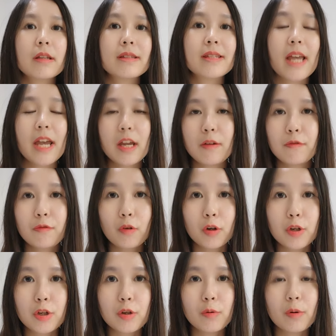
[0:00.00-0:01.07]
safe for
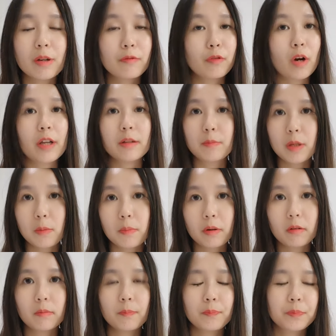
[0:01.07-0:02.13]
you and for other people.